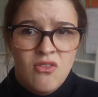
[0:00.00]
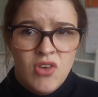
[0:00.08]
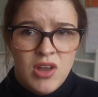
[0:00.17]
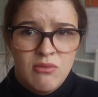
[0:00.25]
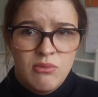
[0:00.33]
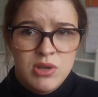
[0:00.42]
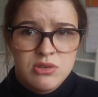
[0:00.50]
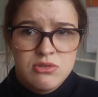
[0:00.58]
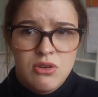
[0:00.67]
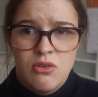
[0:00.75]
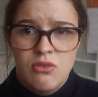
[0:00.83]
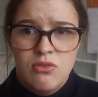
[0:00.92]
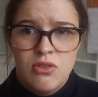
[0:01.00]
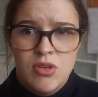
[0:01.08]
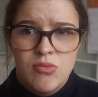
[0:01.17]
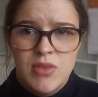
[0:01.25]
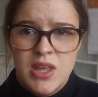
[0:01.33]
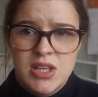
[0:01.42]
think much of
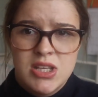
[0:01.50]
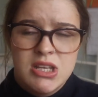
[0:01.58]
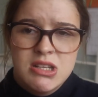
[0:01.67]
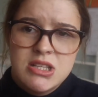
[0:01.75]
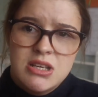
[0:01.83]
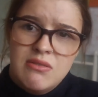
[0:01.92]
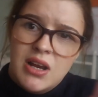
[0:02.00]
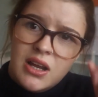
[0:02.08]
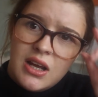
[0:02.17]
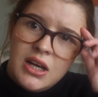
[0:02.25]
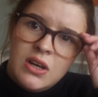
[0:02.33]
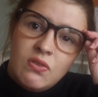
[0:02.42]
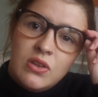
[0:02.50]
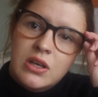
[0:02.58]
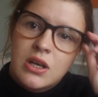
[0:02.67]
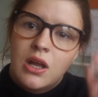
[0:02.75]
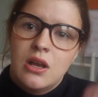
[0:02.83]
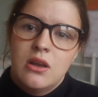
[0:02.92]
them. They didn't seem like kind of the
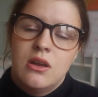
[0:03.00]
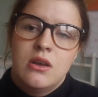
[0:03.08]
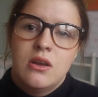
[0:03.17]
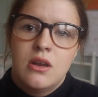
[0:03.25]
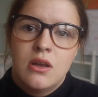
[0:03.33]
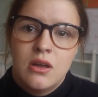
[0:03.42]
done